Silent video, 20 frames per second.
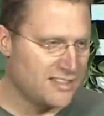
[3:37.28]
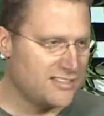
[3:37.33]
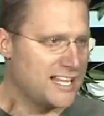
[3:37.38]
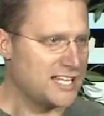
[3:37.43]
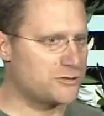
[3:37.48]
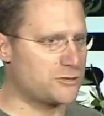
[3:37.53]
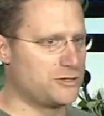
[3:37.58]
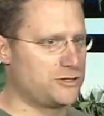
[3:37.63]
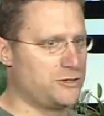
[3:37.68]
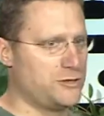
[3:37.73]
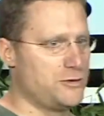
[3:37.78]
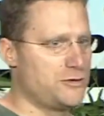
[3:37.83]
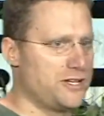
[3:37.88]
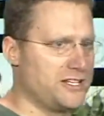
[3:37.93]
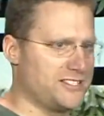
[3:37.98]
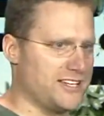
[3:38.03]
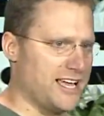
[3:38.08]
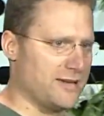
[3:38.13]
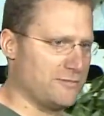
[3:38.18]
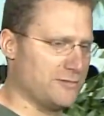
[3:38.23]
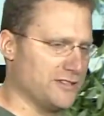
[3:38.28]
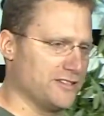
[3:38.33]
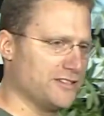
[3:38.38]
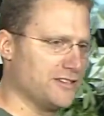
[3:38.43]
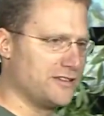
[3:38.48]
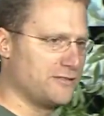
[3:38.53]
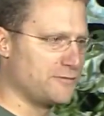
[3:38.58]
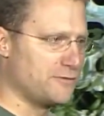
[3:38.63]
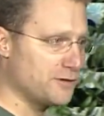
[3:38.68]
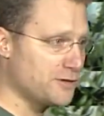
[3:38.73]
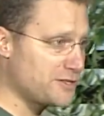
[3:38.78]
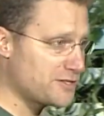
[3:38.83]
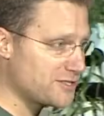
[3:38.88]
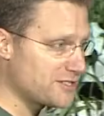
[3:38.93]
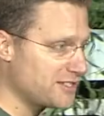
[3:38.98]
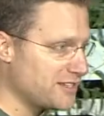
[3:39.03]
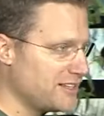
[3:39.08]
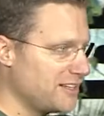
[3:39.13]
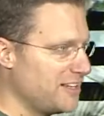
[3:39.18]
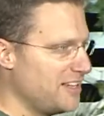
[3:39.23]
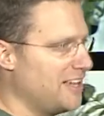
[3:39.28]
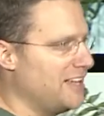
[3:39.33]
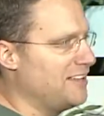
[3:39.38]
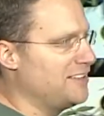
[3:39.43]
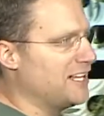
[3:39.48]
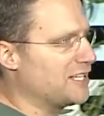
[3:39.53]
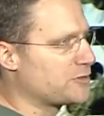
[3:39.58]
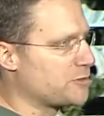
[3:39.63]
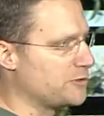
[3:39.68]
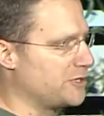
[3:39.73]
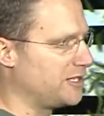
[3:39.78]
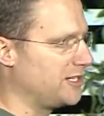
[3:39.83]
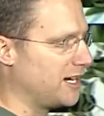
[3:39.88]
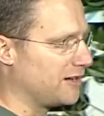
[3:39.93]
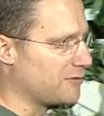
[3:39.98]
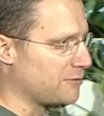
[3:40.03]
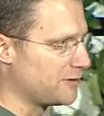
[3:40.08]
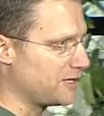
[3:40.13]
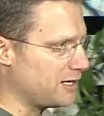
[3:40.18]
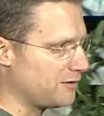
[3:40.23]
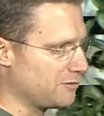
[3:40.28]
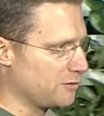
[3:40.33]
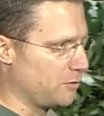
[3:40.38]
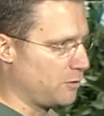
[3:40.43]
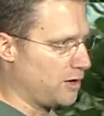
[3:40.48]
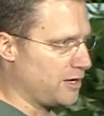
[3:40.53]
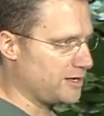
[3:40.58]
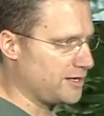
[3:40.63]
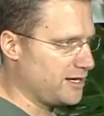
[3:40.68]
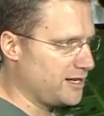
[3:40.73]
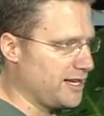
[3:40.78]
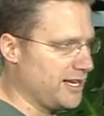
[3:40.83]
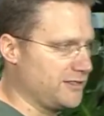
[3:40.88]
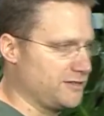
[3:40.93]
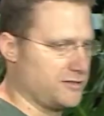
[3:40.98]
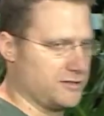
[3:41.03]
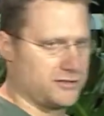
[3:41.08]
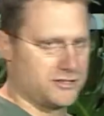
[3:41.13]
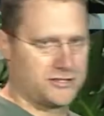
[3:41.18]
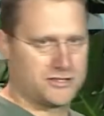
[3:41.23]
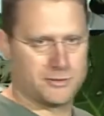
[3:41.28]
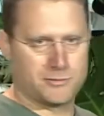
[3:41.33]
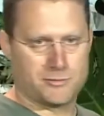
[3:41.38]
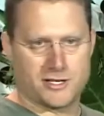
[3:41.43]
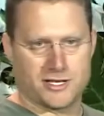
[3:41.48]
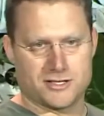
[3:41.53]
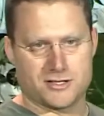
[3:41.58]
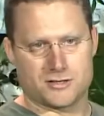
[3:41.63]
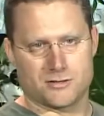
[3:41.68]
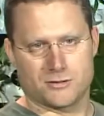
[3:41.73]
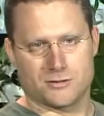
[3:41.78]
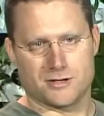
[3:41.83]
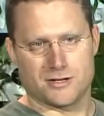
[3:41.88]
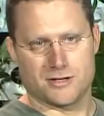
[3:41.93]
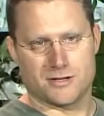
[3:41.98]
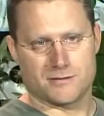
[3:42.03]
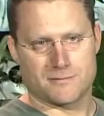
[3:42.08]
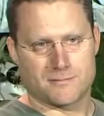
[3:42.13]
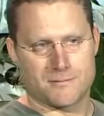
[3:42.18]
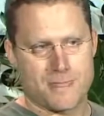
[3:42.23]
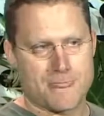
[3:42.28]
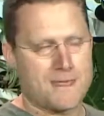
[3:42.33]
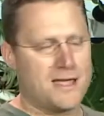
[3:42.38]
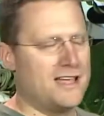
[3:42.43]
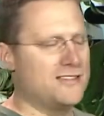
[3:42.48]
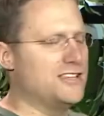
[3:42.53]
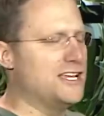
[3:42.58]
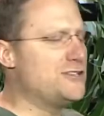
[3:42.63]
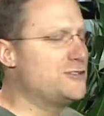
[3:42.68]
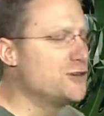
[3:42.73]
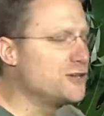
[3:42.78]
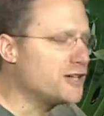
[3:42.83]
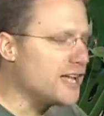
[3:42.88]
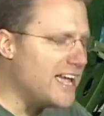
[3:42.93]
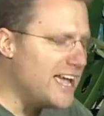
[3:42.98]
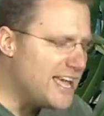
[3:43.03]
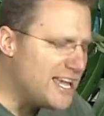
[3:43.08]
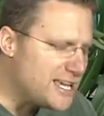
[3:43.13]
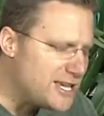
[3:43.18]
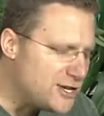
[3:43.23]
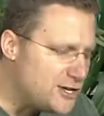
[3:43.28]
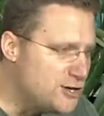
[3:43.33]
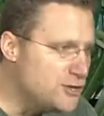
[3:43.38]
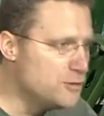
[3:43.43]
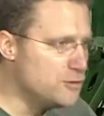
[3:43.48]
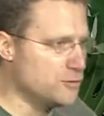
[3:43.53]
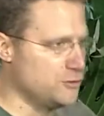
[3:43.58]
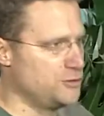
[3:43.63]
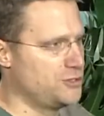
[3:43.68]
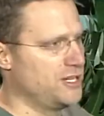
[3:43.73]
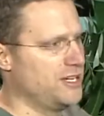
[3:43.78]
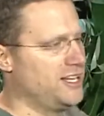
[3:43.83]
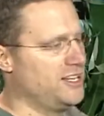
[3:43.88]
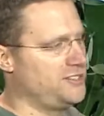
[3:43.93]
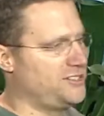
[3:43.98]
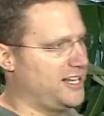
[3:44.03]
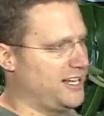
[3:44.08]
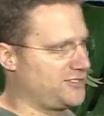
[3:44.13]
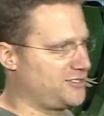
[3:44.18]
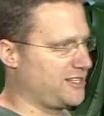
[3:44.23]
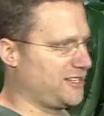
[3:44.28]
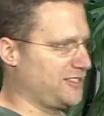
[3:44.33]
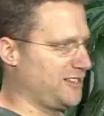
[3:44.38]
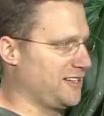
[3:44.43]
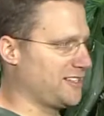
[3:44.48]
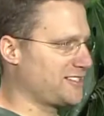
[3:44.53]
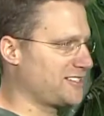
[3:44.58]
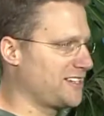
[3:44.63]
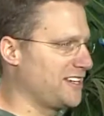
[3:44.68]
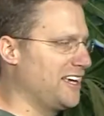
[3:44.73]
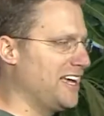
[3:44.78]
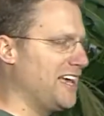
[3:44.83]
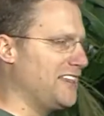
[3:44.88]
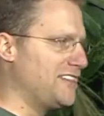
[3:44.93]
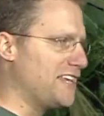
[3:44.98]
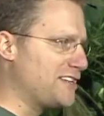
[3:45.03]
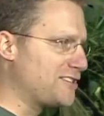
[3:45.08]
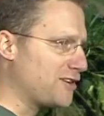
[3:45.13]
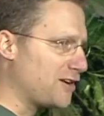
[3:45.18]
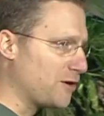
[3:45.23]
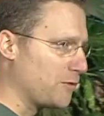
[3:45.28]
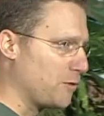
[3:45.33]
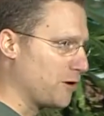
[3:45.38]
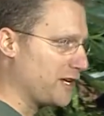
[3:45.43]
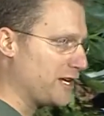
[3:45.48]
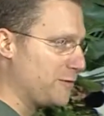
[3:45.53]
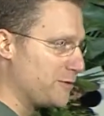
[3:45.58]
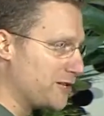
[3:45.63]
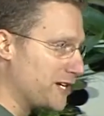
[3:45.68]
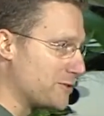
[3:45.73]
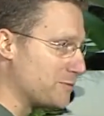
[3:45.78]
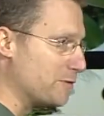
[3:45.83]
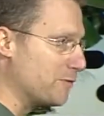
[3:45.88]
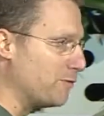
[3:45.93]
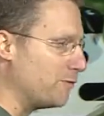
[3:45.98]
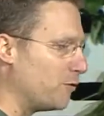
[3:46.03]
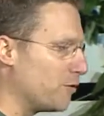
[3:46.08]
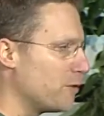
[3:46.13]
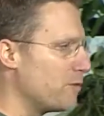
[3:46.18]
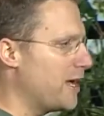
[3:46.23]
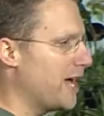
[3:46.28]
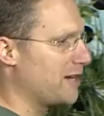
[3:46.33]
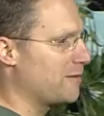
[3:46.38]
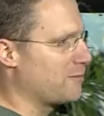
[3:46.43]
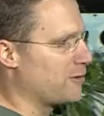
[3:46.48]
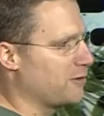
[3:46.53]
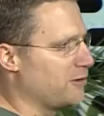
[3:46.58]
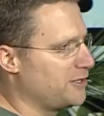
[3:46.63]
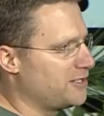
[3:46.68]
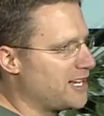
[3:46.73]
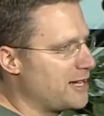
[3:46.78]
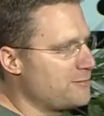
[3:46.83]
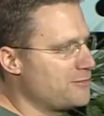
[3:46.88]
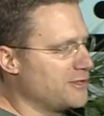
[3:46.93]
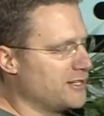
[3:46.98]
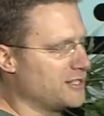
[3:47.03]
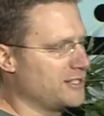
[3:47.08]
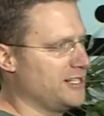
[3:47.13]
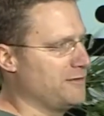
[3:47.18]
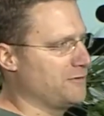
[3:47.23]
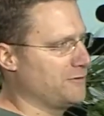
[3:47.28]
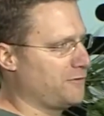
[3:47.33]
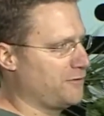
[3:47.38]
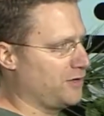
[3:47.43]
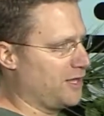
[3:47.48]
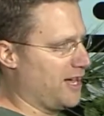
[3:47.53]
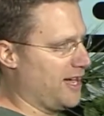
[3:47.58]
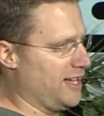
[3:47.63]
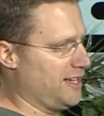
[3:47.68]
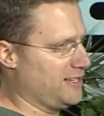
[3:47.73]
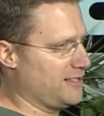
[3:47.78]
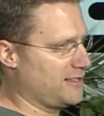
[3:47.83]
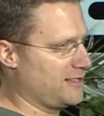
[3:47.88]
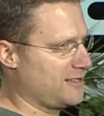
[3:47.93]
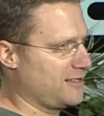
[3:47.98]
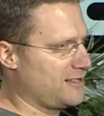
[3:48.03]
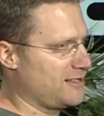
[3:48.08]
That's when two things happened. First, that's when the government of Rwanda enters the Zipline story. They took a huge chance on us. They started working with us before we had a prototype that could even fly.